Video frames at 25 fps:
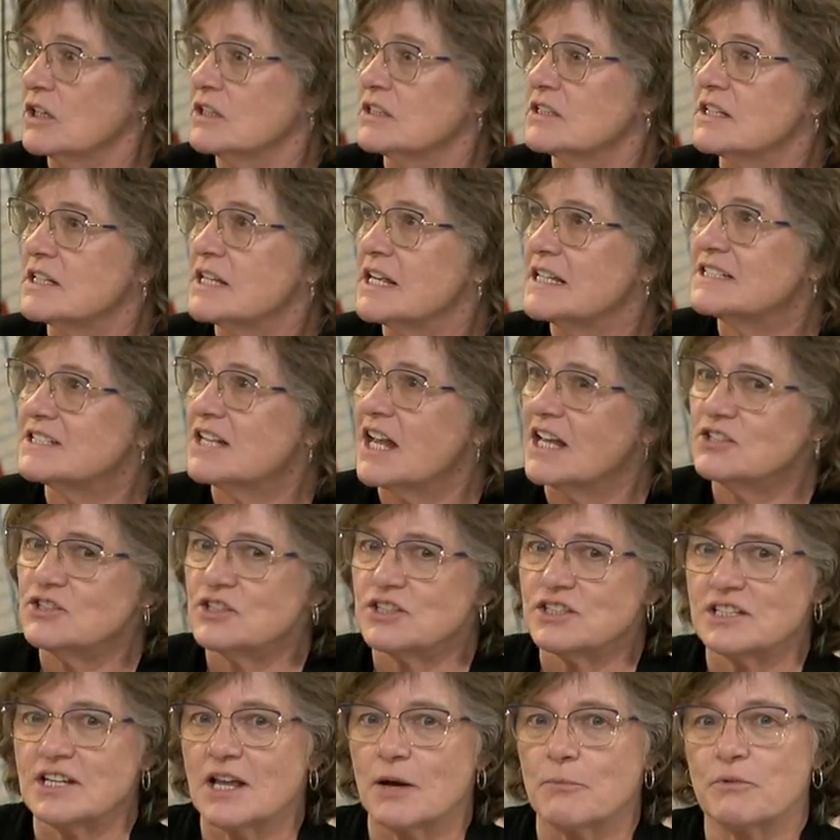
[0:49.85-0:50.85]
and it's not
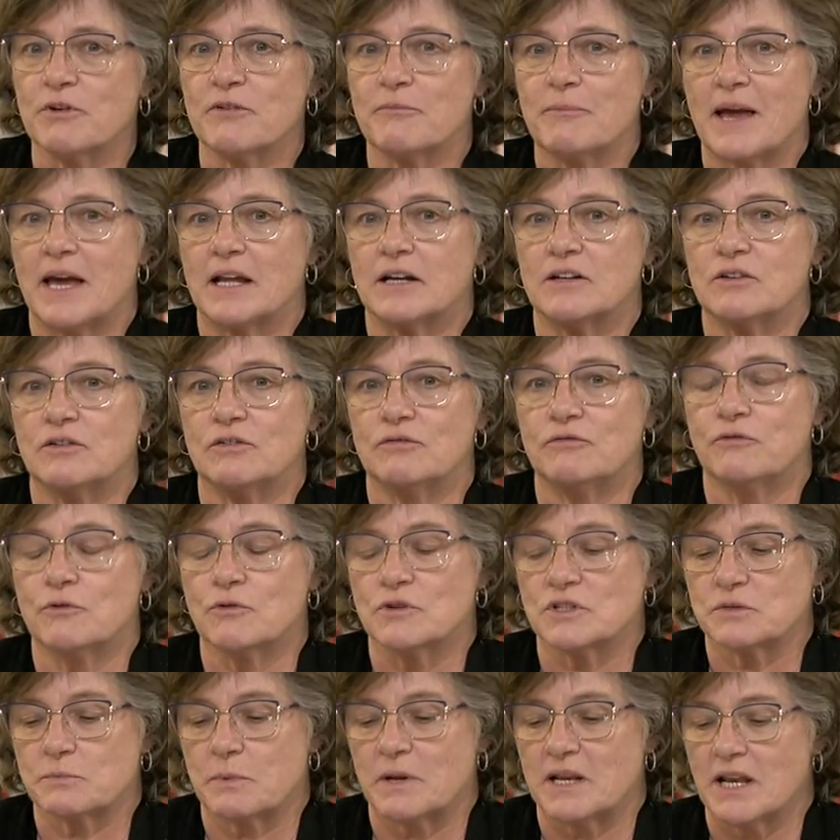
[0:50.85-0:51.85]
just number of magnitude
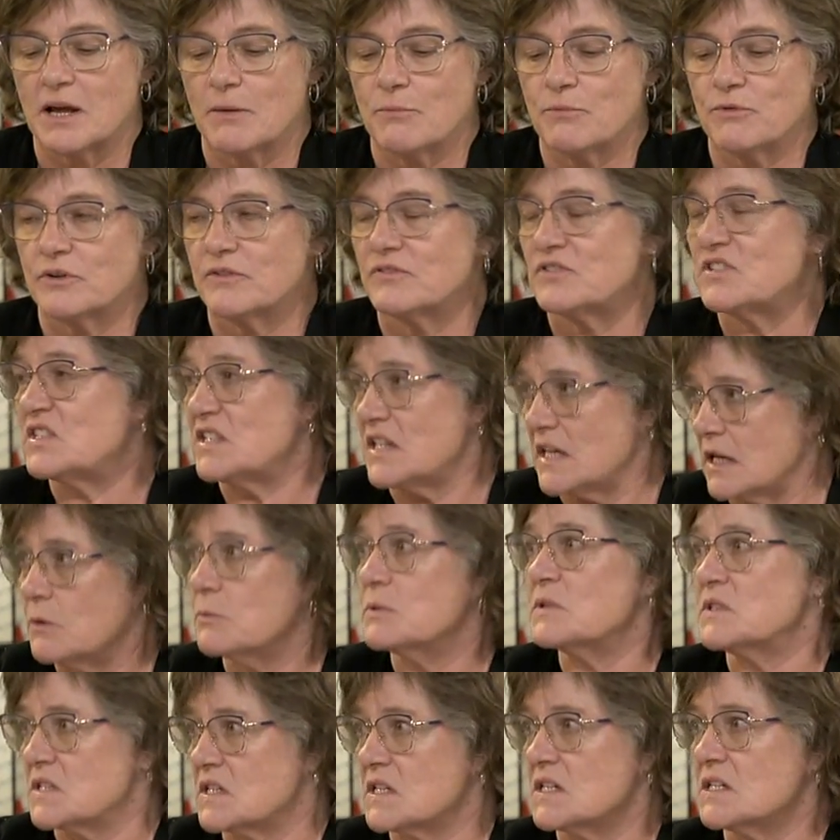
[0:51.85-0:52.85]
fours, but number of
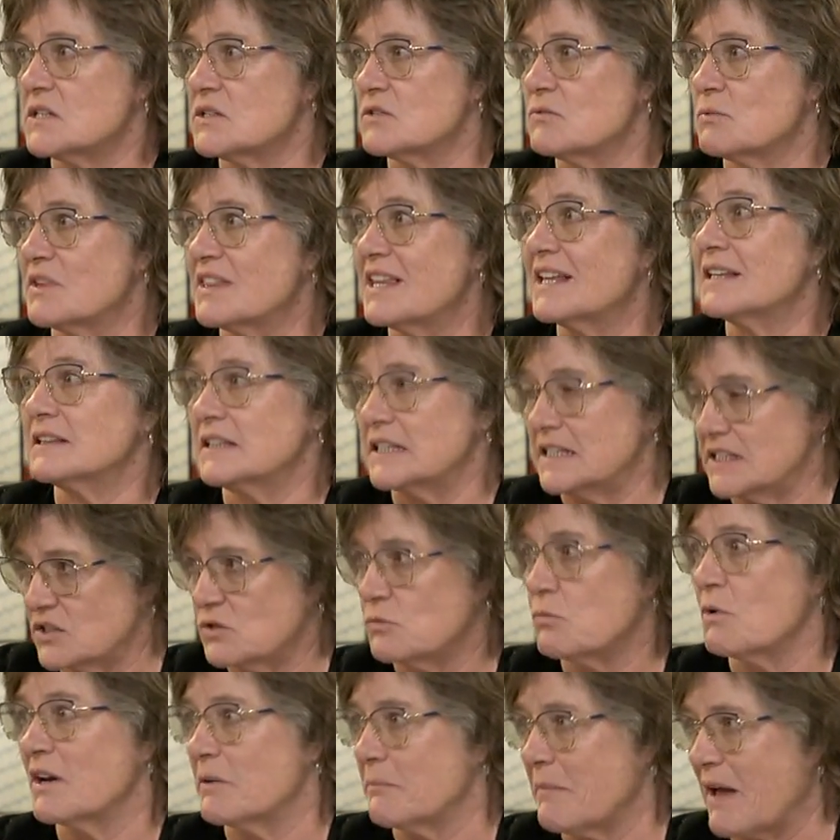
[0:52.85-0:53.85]
sequences with at
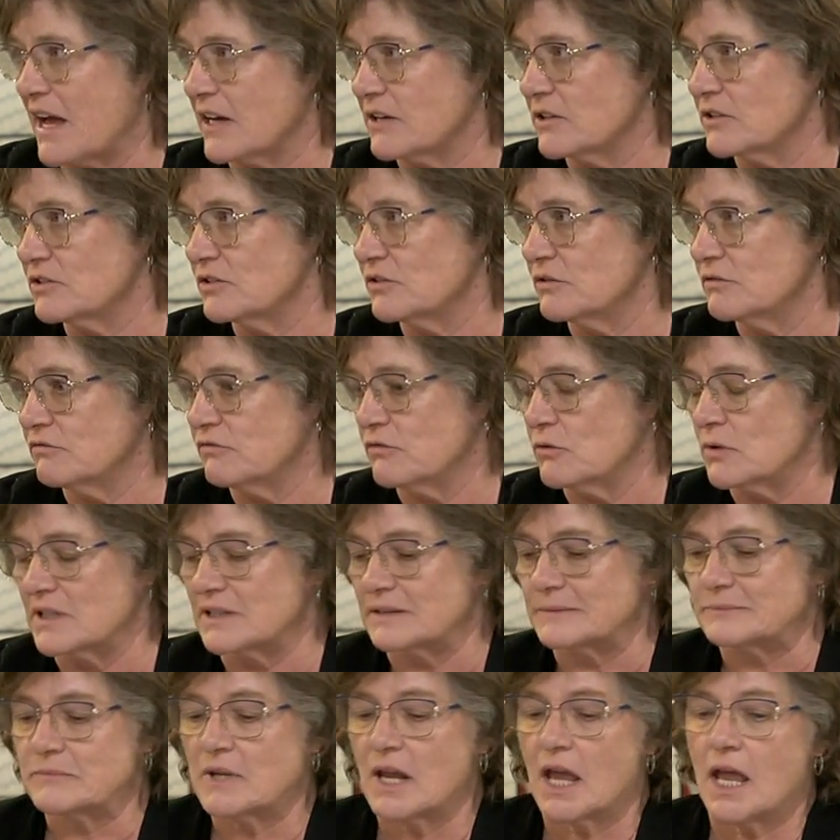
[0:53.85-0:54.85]
least one magnitude four.
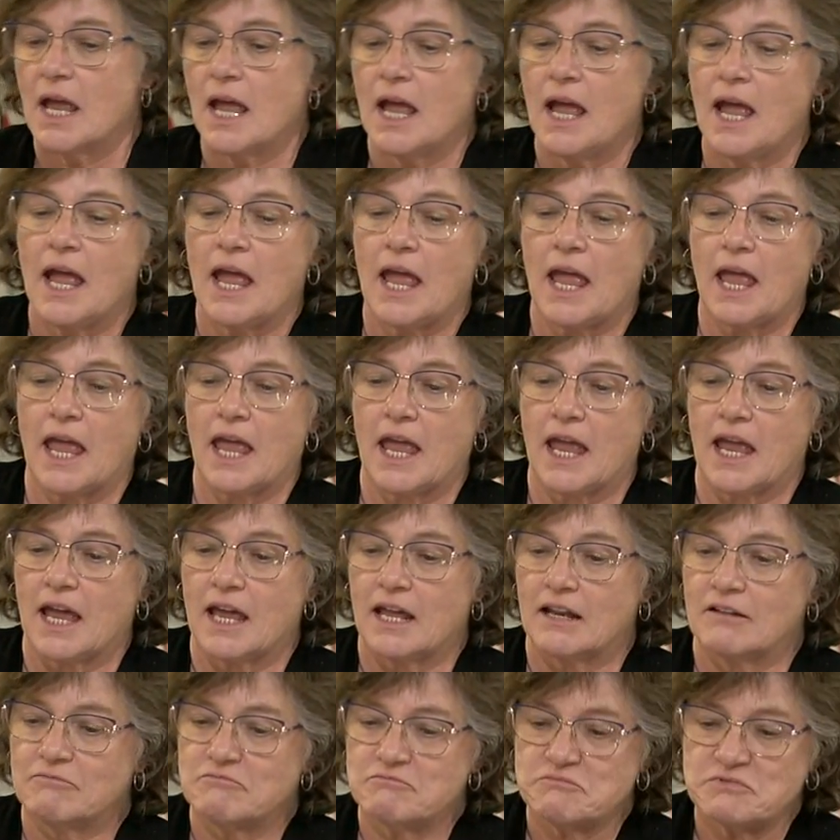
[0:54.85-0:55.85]

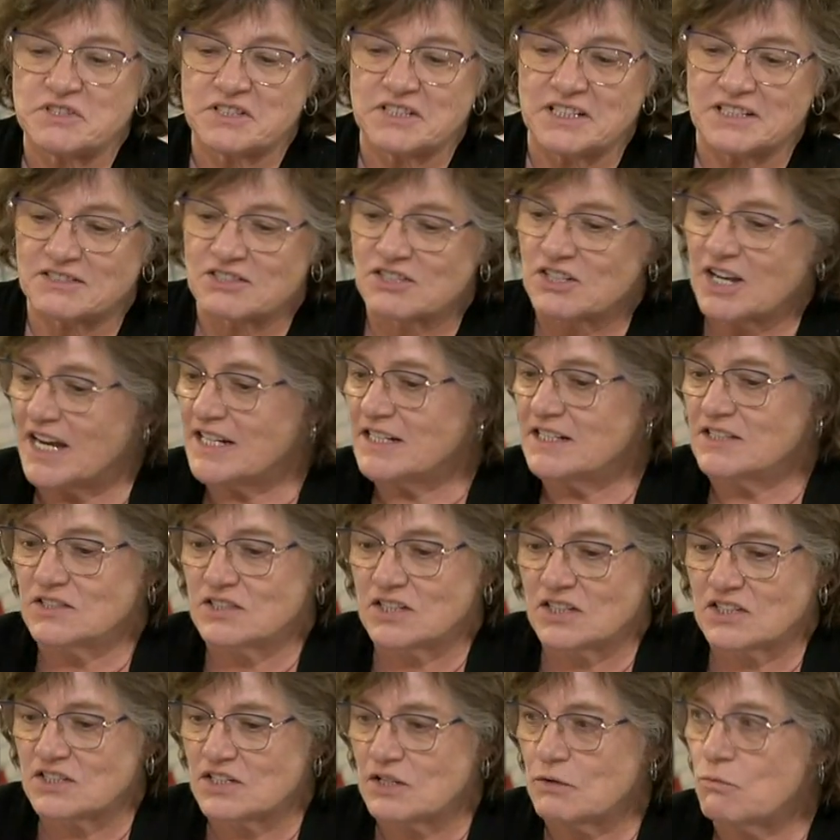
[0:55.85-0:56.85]
And since
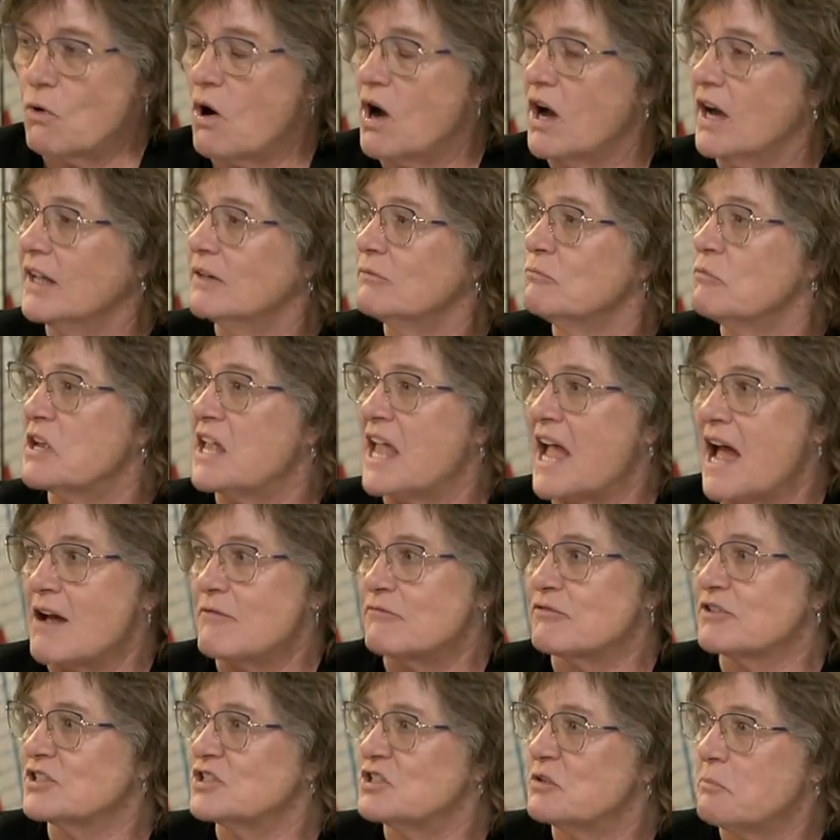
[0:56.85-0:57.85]
1961, we
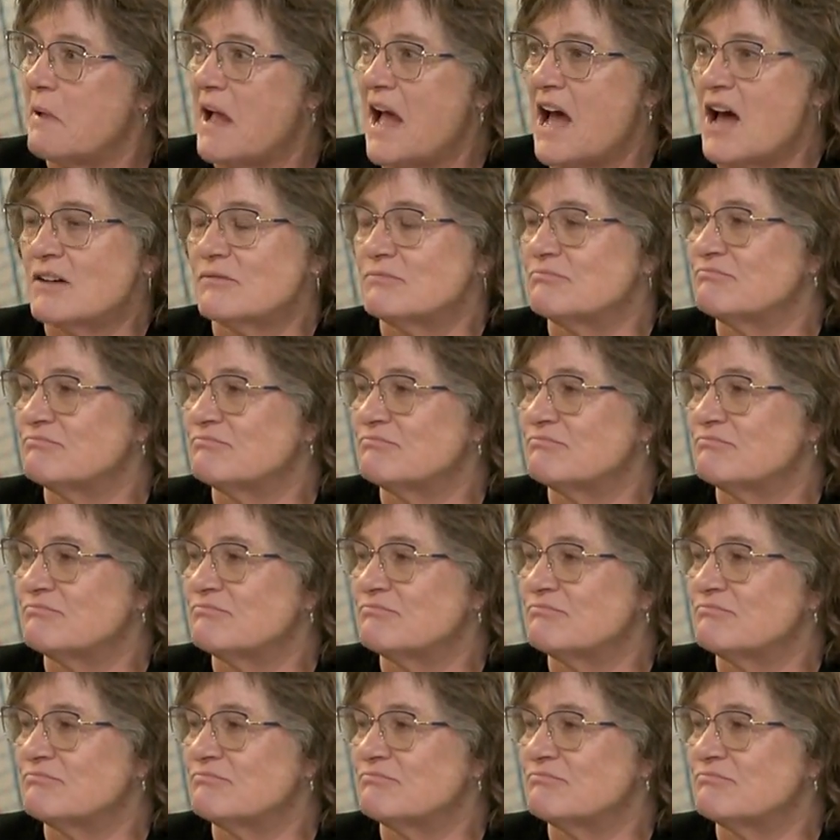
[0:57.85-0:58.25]
average about